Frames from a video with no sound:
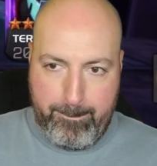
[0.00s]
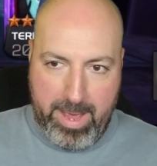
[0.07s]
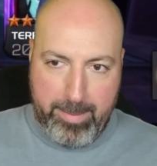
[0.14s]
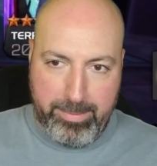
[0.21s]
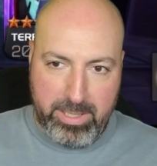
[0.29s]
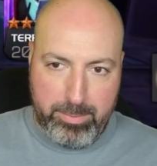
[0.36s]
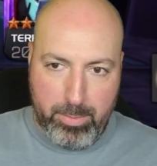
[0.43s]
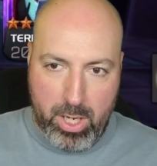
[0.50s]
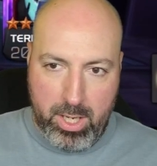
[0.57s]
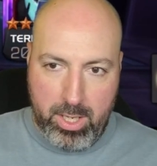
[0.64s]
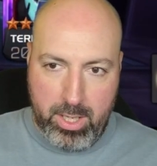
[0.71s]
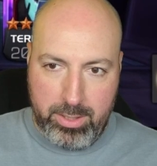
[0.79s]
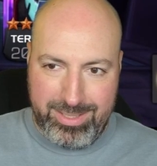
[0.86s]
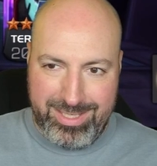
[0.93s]
Ebony
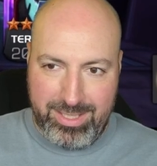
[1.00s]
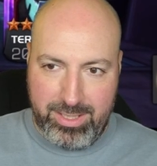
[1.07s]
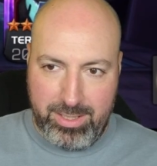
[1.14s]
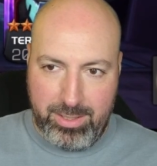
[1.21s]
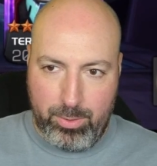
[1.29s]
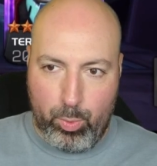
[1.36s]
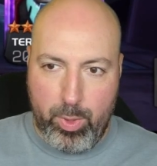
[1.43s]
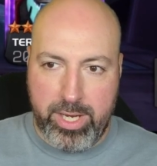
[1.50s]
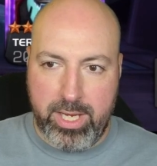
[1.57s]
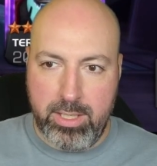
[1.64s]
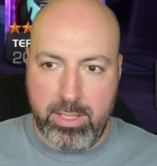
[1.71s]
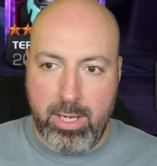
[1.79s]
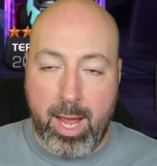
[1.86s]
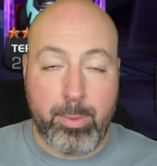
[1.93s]
Maw, eh,
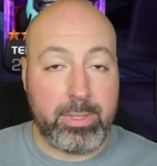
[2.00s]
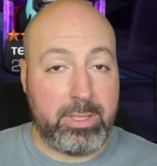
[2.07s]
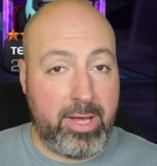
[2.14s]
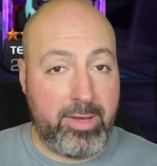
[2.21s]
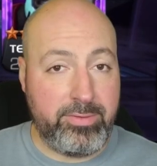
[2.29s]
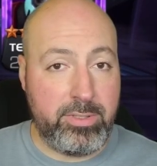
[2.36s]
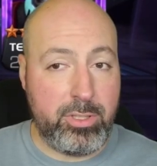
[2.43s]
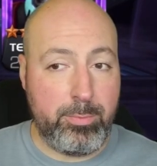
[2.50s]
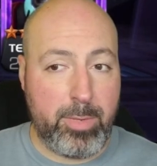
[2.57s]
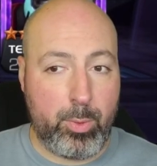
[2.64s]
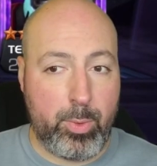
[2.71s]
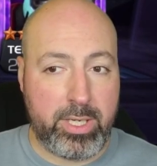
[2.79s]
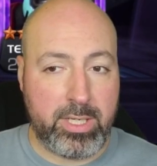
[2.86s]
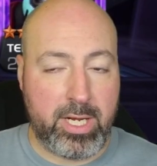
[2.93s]
Wiccan. I would love to dupe my
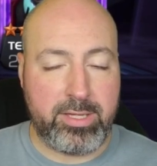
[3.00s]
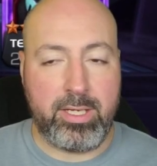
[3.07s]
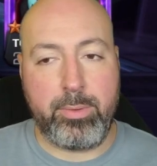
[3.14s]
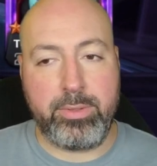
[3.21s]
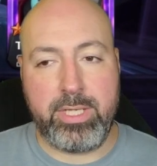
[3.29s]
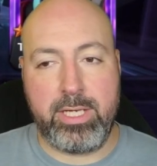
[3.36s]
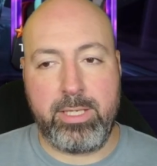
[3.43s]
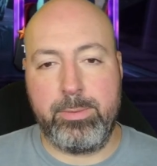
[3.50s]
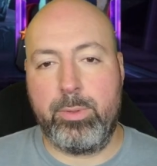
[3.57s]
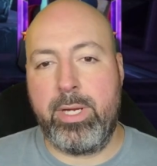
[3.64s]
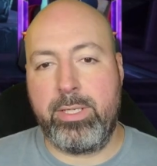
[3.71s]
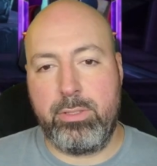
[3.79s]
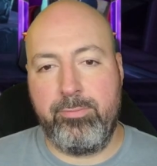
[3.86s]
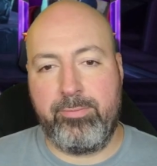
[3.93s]
Wiccan. I think I would take him to
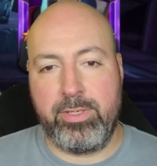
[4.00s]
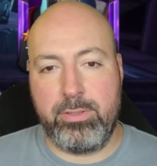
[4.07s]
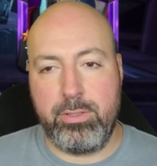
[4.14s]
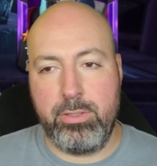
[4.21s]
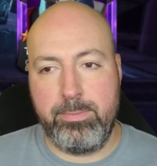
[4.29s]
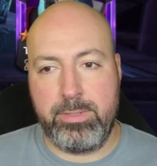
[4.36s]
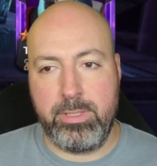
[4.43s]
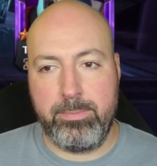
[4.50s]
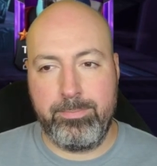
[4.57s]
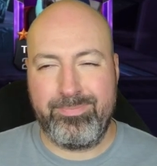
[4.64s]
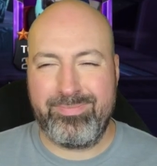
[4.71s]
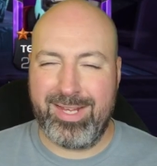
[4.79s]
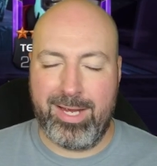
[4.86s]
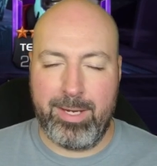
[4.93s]
rank two if I duped
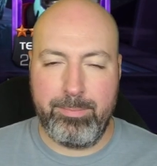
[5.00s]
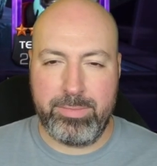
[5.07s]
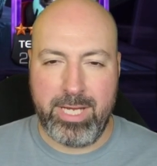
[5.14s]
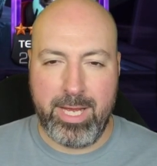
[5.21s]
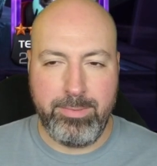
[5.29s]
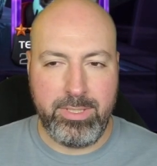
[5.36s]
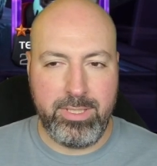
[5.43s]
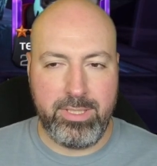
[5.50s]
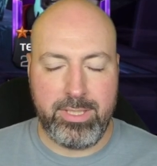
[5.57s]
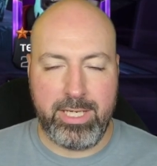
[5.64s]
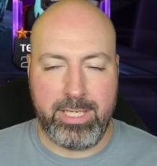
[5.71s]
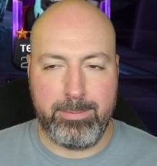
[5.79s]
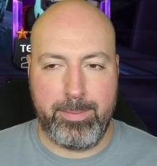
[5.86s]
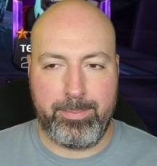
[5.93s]
him. I'm tempted to
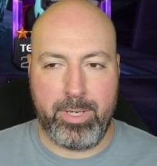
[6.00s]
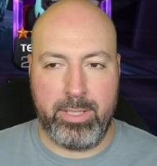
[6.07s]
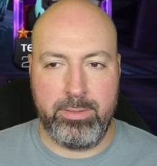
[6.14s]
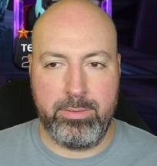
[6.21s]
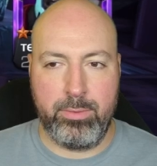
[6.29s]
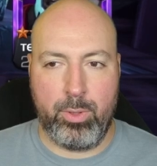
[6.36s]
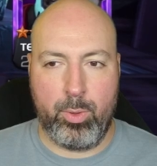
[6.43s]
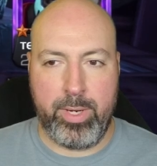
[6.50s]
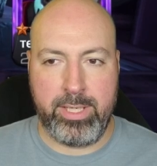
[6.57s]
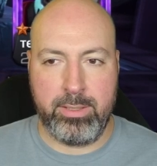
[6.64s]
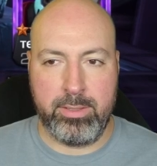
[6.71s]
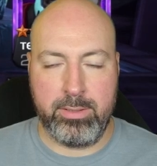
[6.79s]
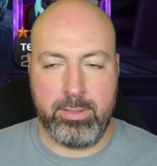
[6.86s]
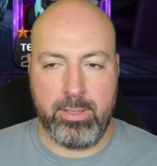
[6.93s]
take him up
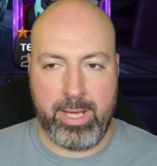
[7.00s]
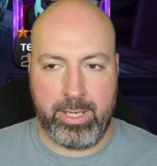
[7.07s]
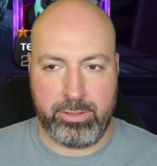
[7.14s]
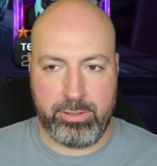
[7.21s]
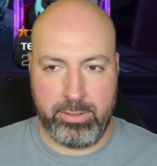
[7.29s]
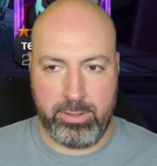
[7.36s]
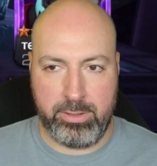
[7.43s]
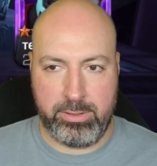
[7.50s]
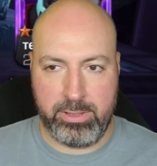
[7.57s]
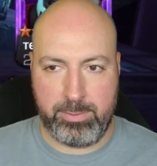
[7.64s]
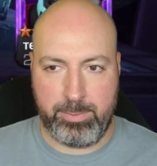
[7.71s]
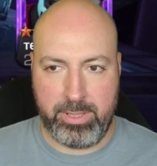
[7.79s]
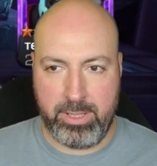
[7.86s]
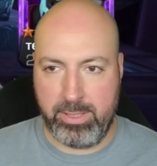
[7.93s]
unawakened, actually,
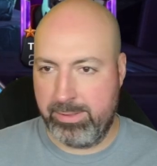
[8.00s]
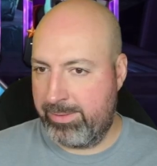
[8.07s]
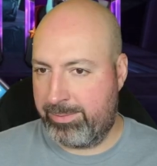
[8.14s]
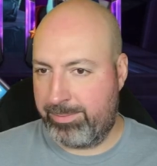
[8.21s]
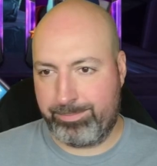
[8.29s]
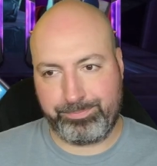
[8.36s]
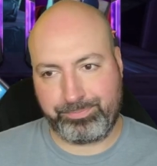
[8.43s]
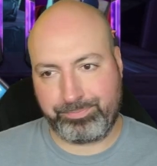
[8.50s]
just because